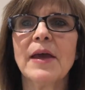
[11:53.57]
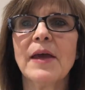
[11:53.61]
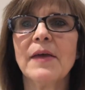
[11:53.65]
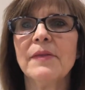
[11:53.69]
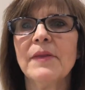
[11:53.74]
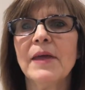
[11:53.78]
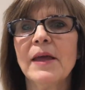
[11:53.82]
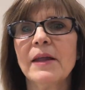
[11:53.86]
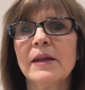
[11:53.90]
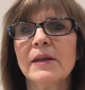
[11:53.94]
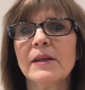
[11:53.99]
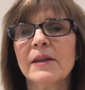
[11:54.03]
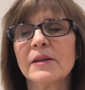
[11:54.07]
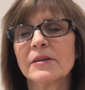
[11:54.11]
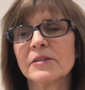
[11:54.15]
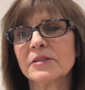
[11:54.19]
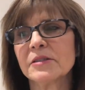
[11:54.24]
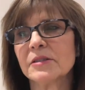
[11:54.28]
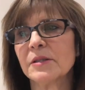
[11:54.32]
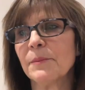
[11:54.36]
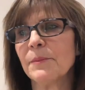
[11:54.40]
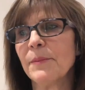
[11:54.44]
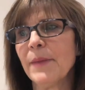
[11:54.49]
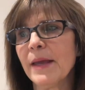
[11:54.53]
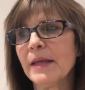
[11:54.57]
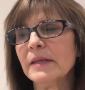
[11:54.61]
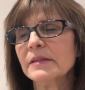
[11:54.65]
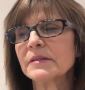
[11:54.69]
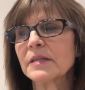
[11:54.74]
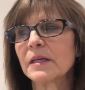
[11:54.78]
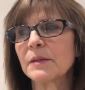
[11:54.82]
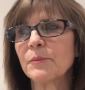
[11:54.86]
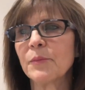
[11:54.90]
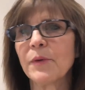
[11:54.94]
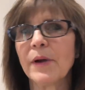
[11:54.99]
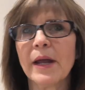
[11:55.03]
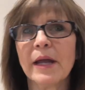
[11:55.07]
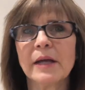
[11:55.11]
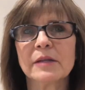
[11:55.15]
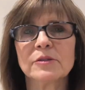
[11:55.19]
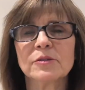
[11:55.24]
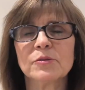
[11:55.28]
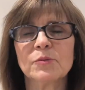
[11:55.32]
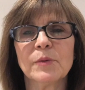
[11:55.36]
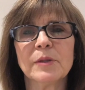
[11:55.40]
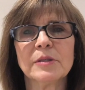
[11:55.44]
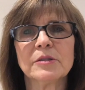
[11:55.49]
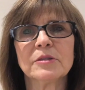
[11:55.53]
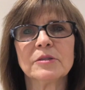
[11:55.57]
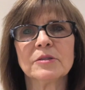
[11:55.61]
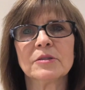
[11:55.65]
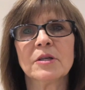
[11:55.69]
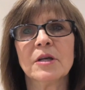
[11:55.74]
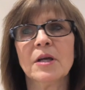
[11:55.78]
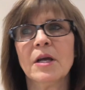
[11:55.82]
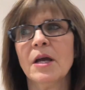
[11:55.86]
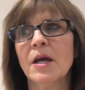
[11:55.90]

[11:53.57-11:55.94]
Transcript: And then there's the basic brands, which,